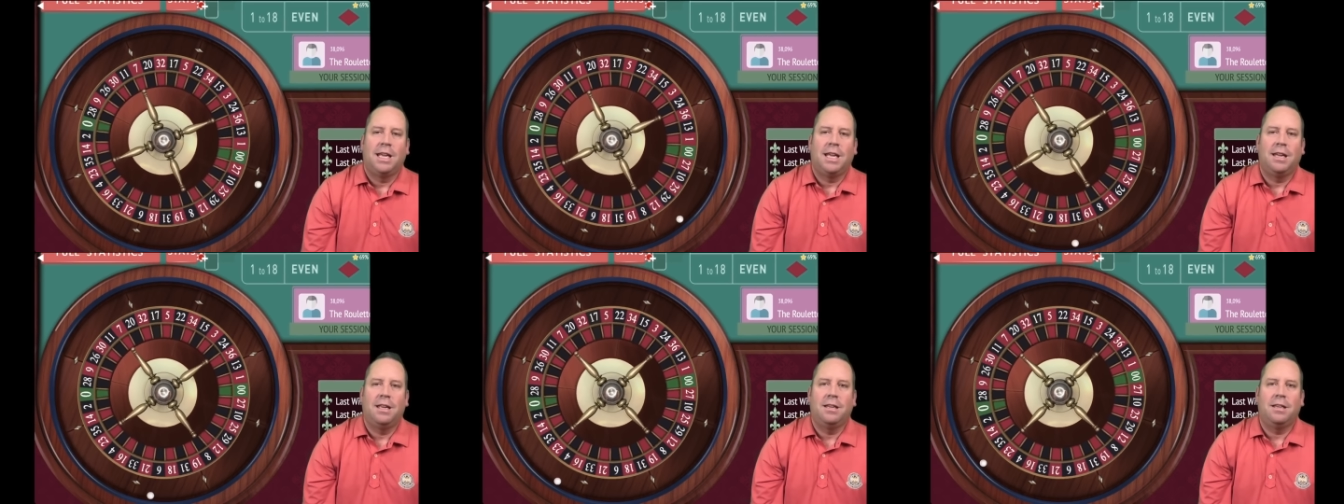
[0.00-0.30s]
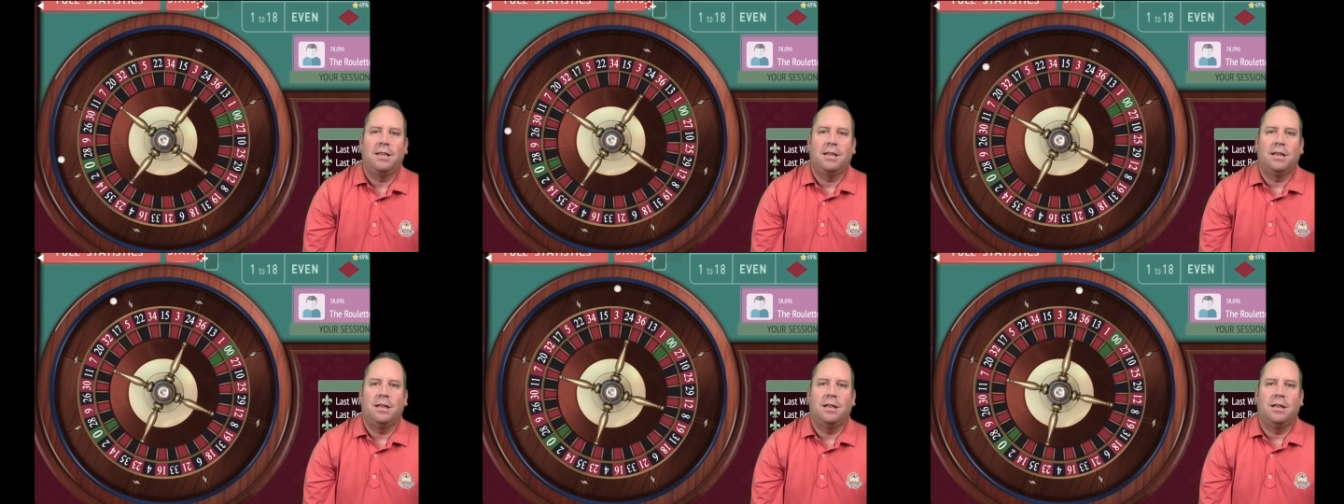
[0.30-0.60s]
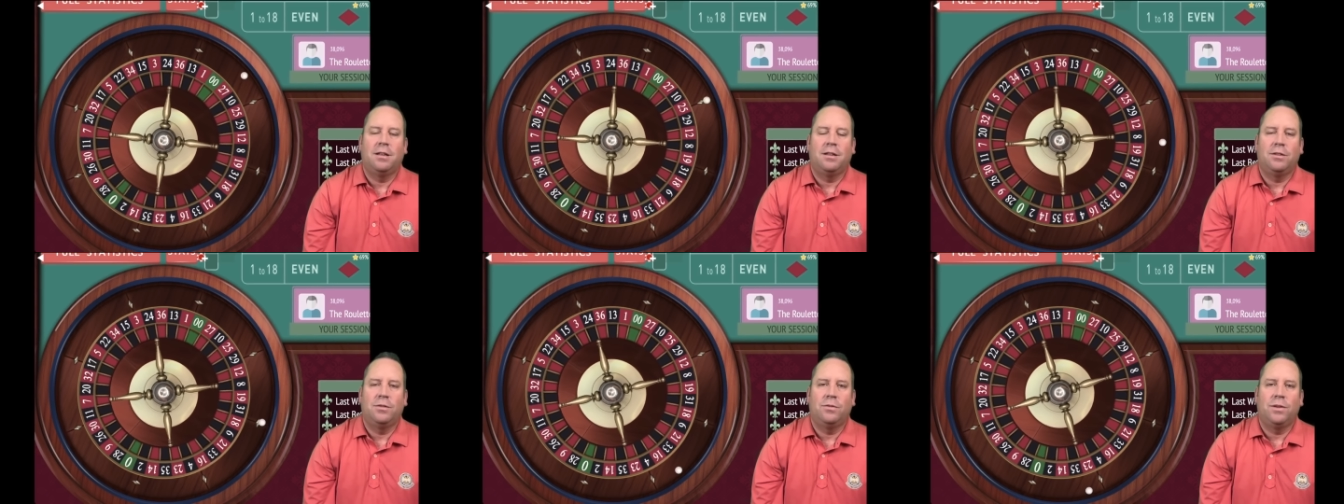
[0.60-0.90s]
And
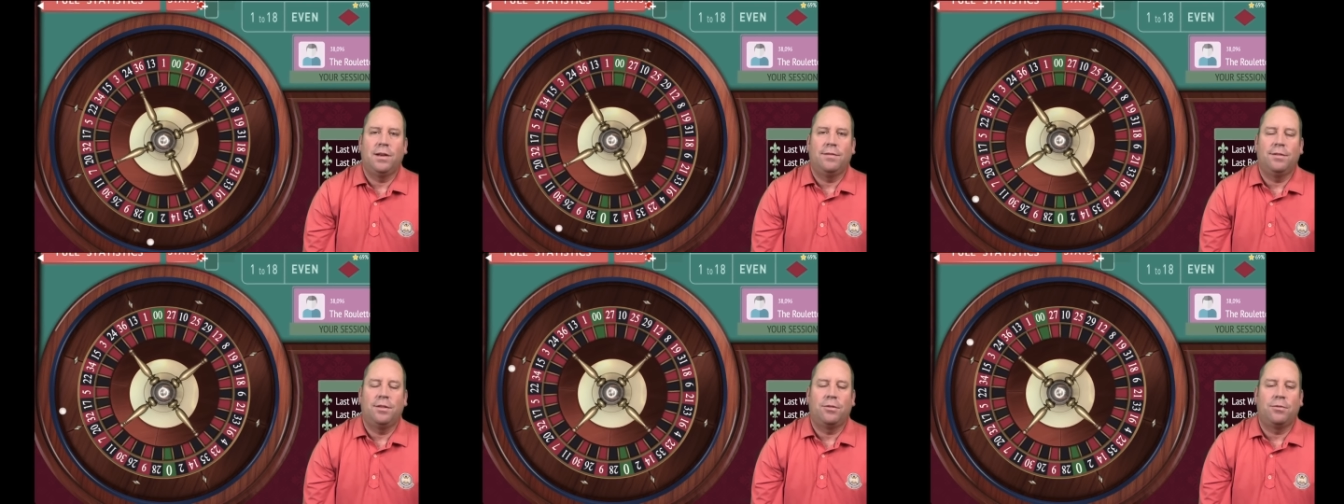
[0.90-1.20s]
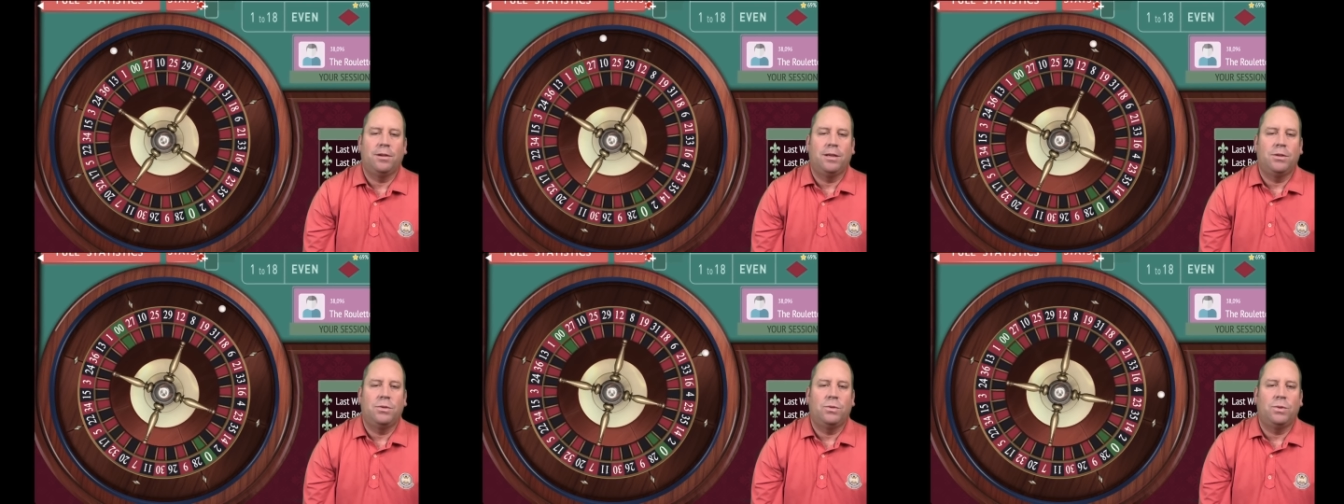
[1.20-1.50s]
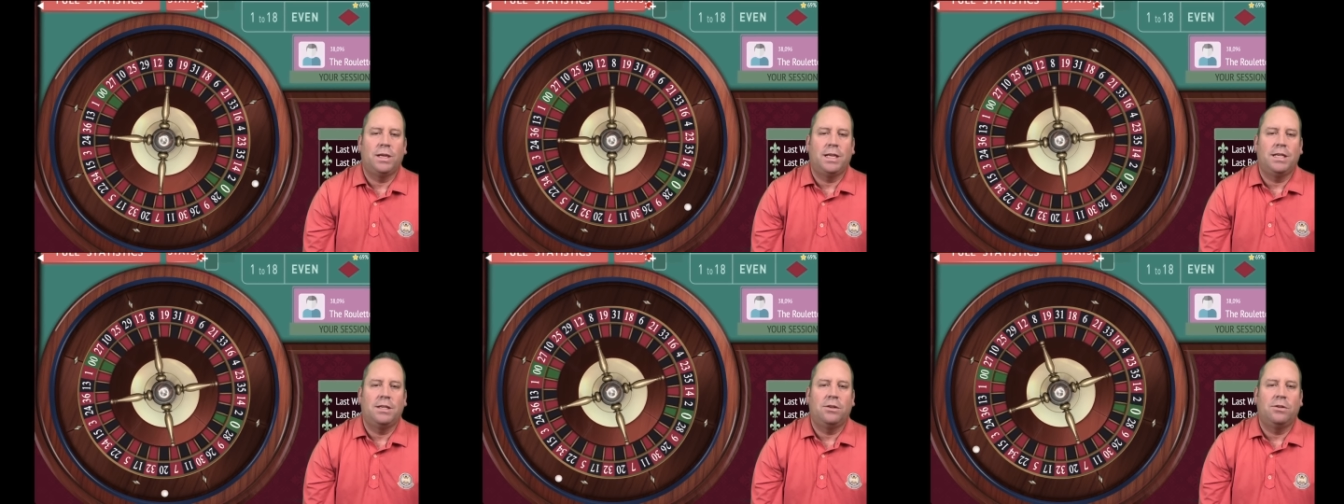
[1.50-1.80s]
uh, we have a
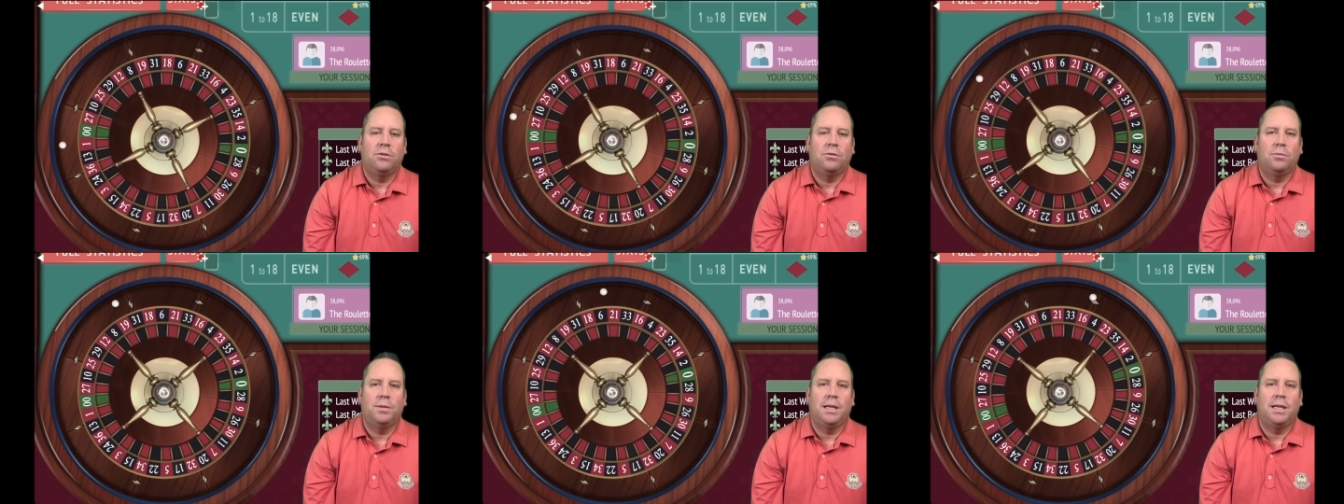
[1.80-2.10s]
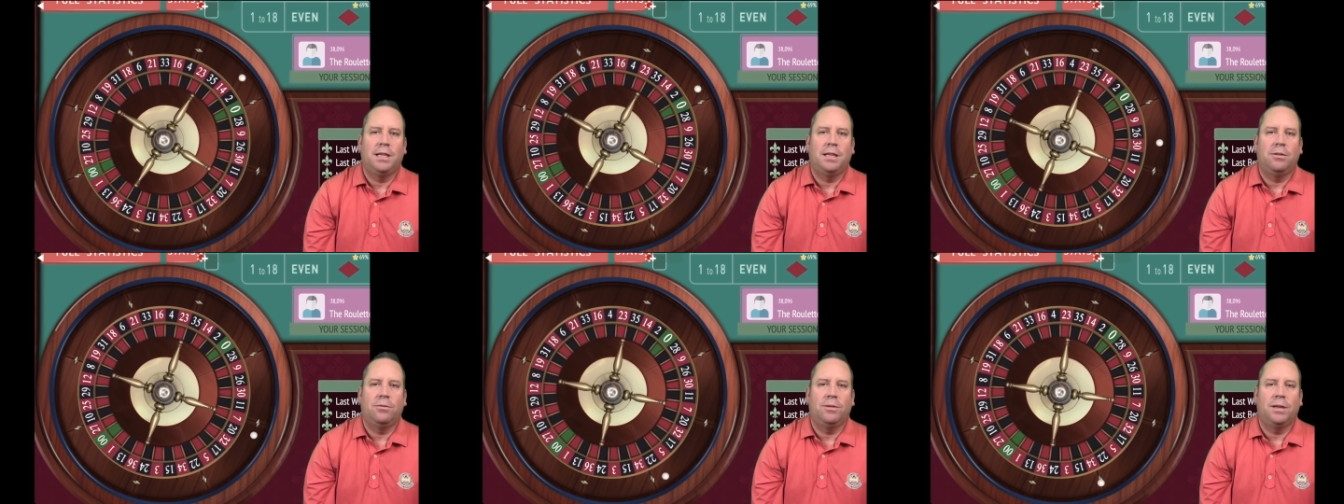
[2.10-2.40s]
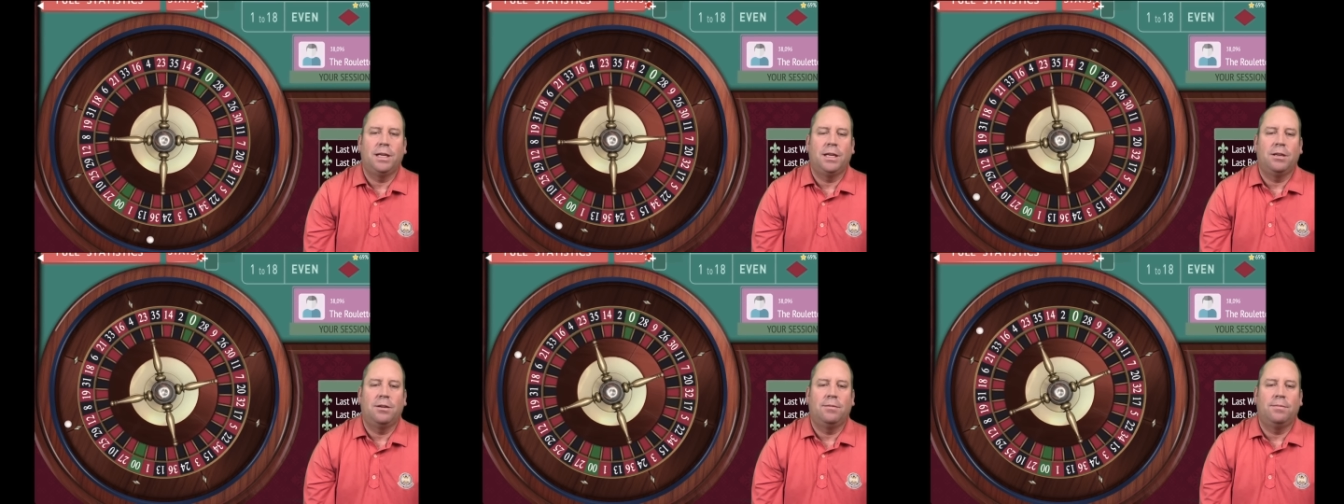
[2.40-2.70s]
320 total bet. Here we
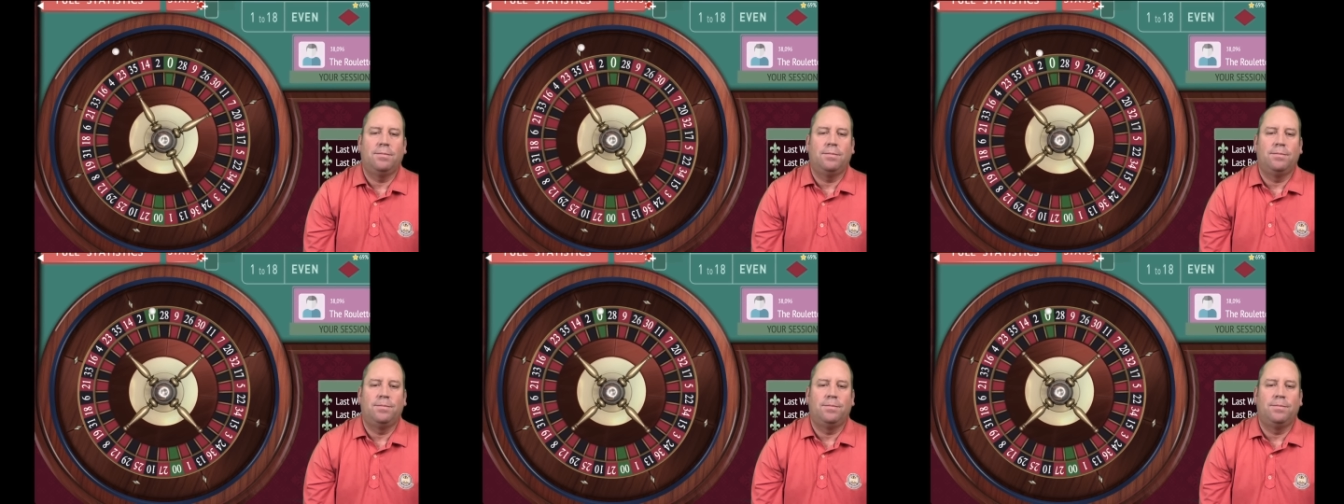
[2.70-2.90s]
go.